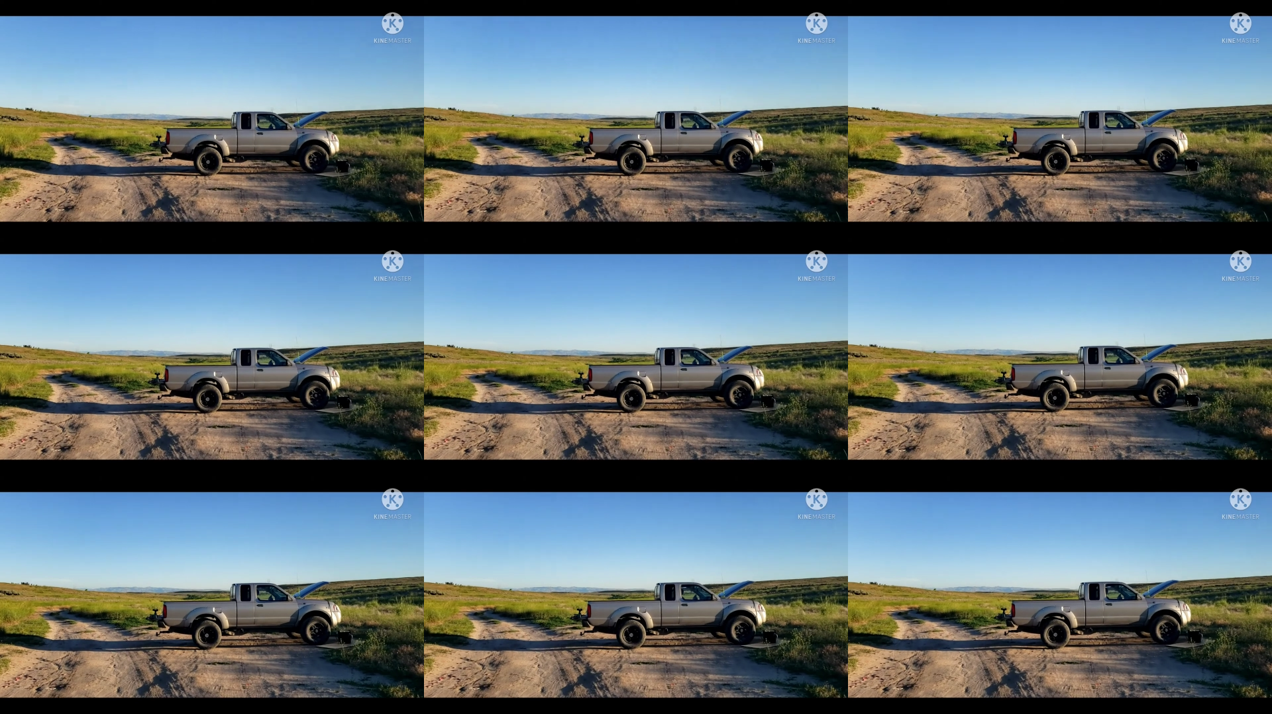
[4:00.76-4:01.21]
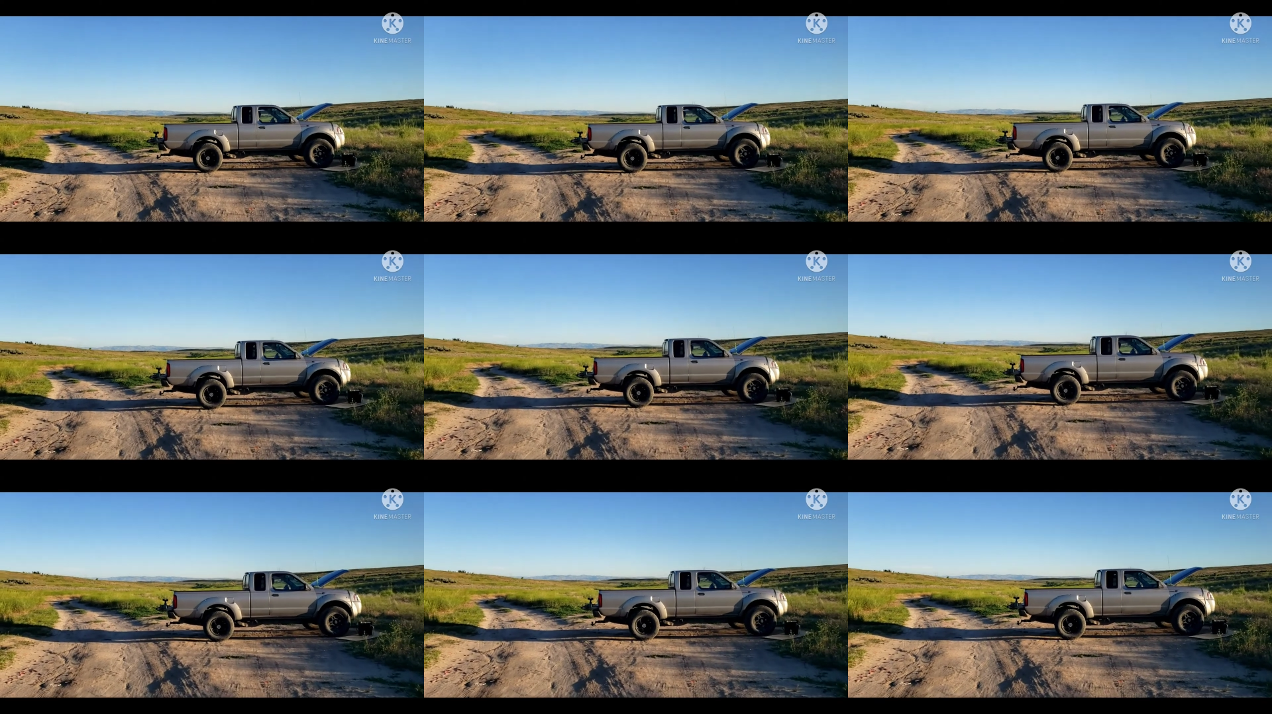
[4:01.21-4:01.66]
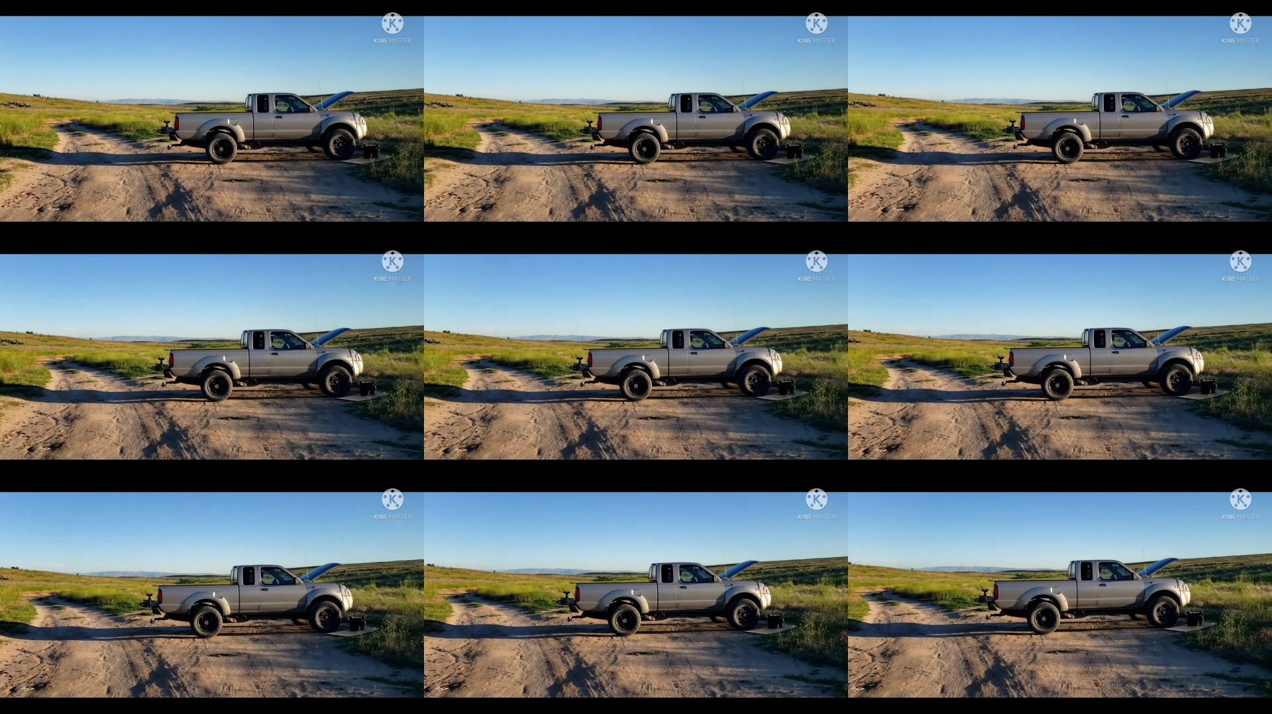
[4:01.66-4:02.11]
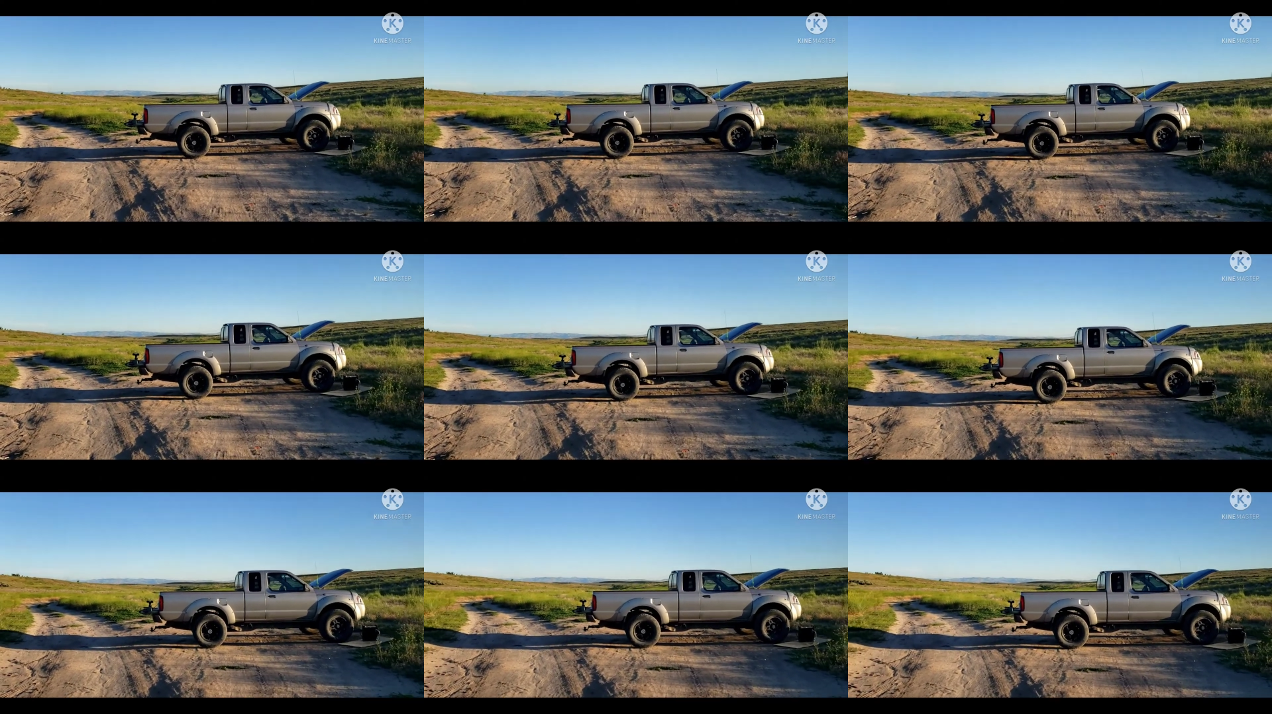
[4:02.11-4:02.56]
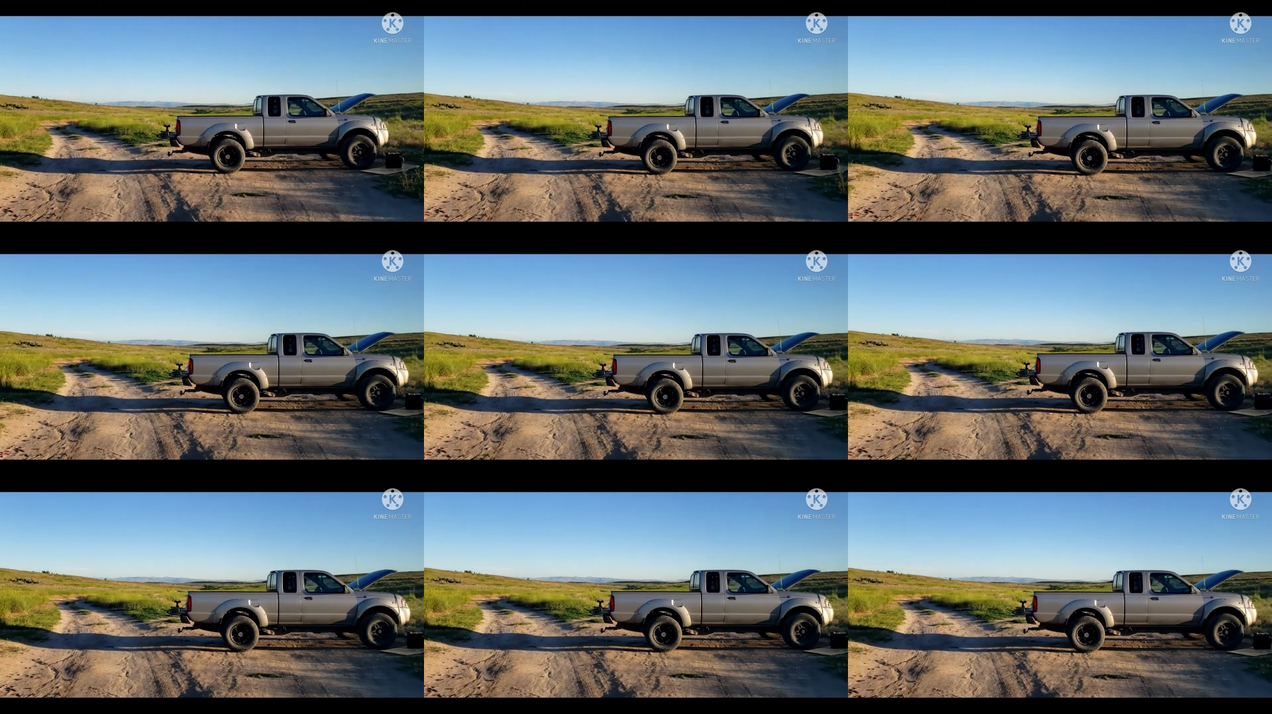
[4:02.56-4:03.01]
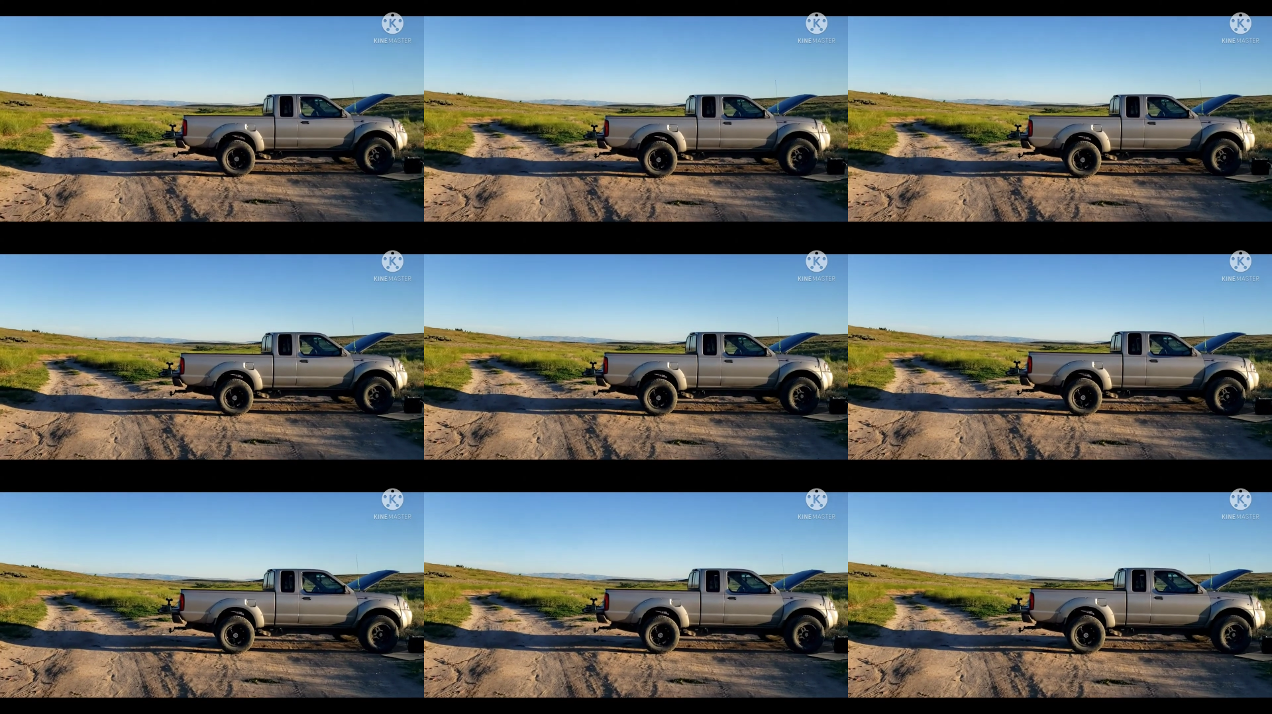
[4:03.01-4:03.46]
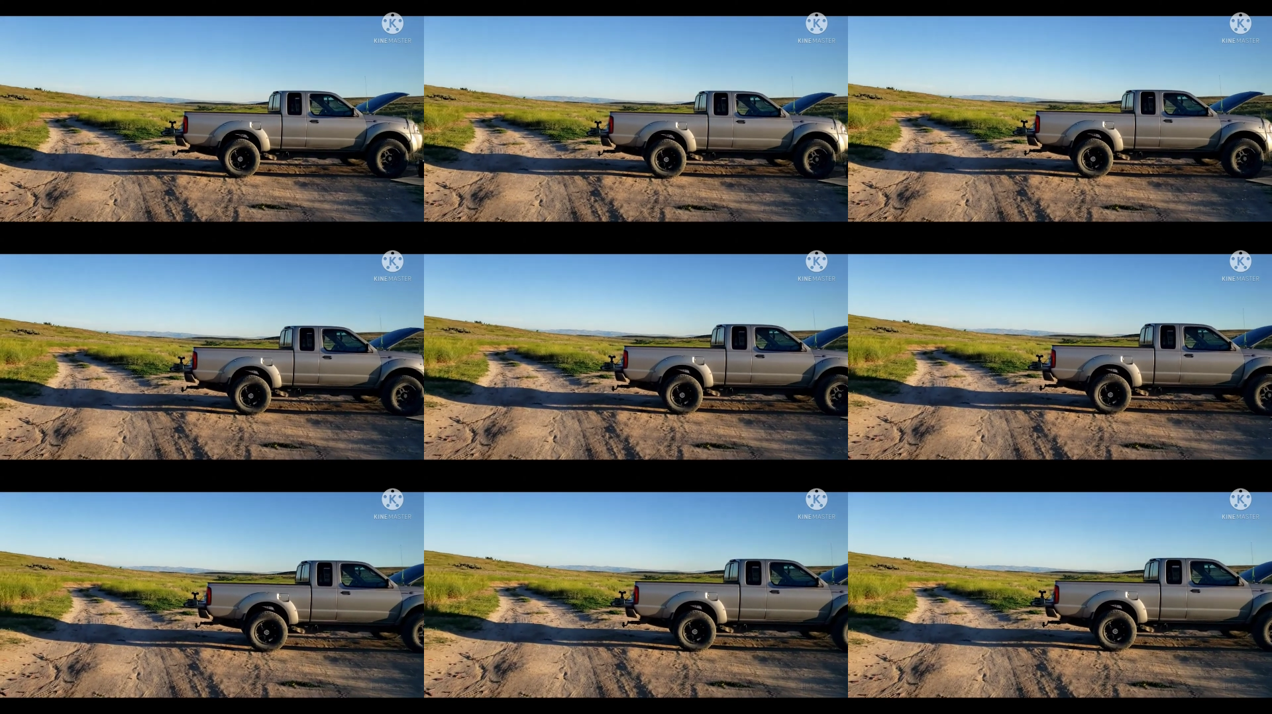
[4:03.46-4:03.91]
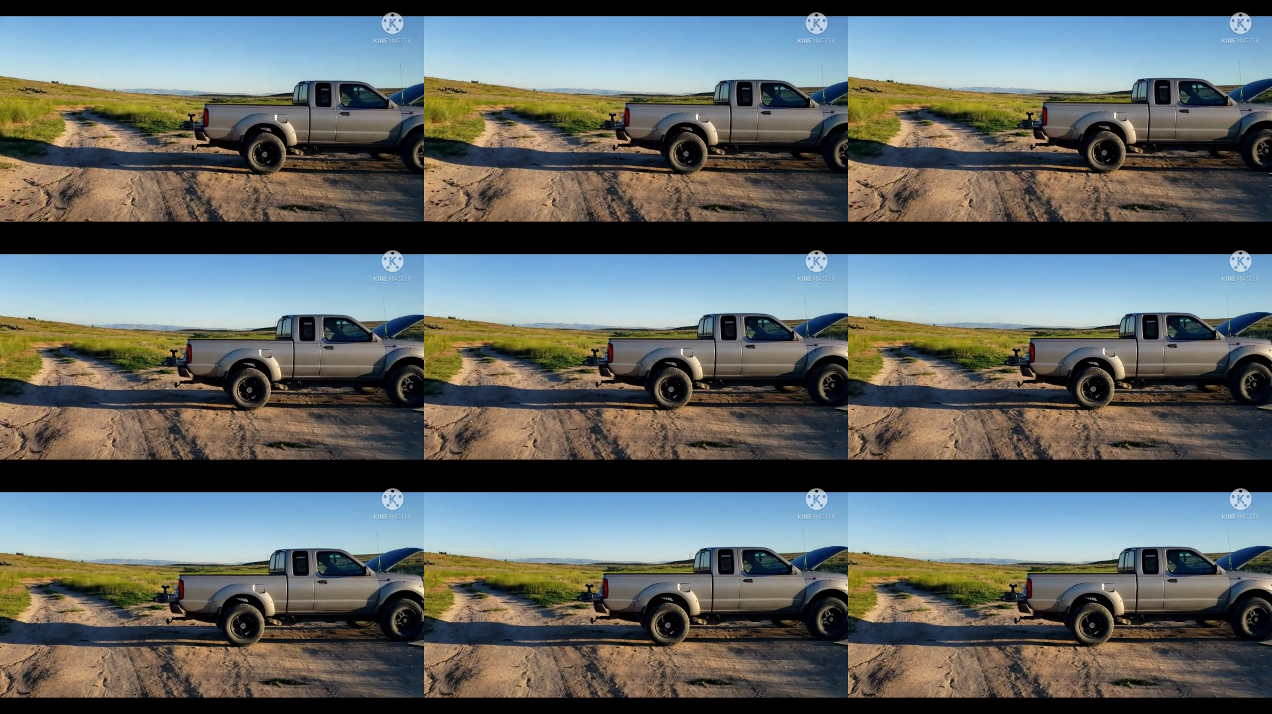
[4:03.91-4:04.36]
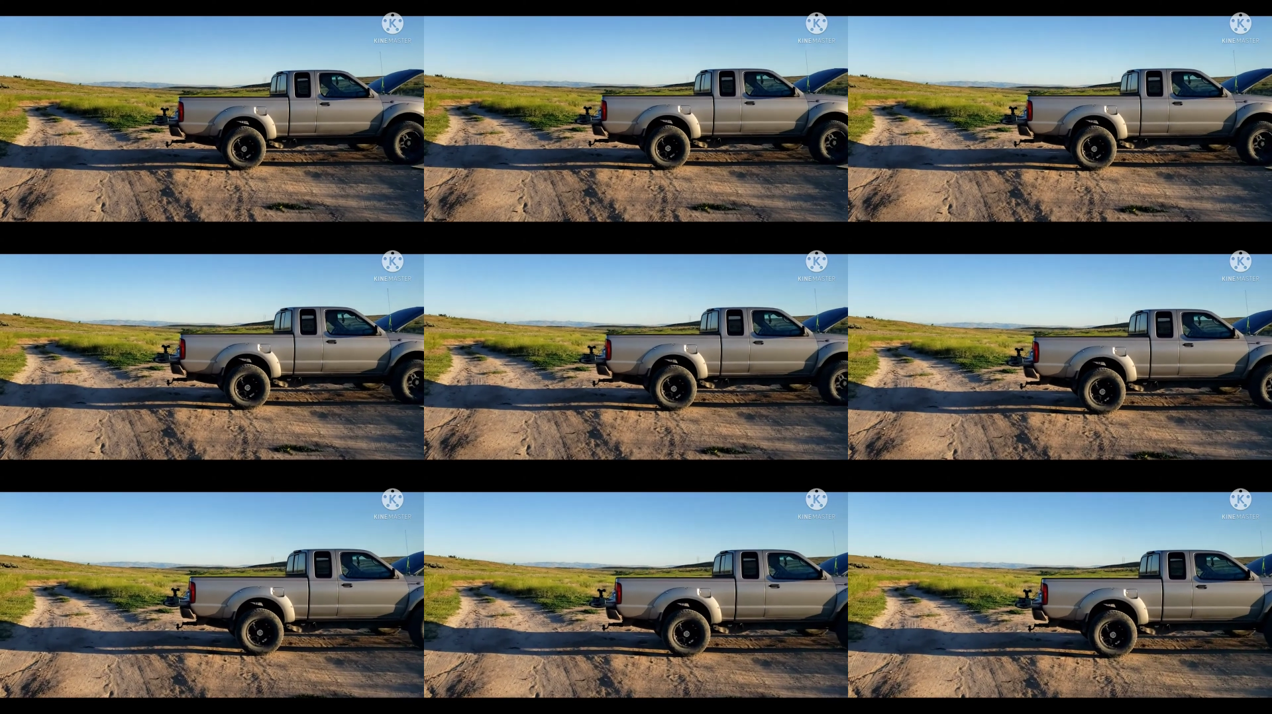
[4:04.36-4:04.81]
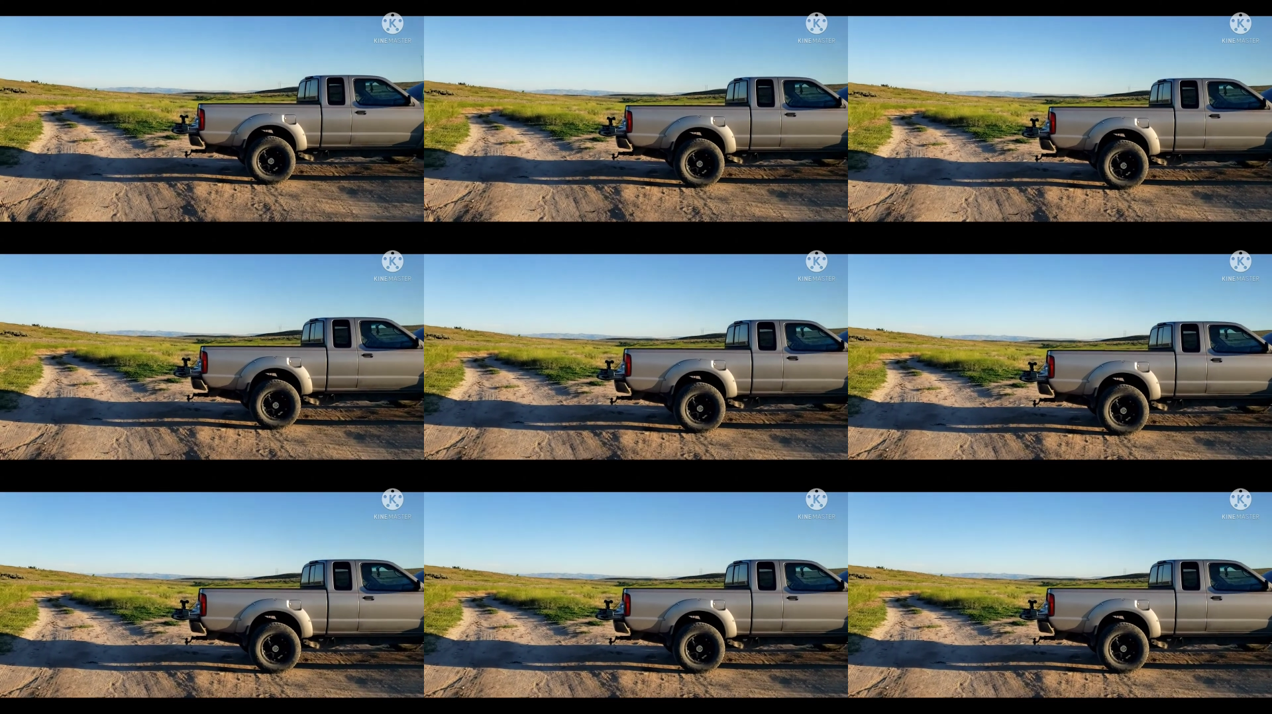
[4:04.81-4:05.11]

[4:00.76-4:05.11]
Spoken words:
(no speaker visible)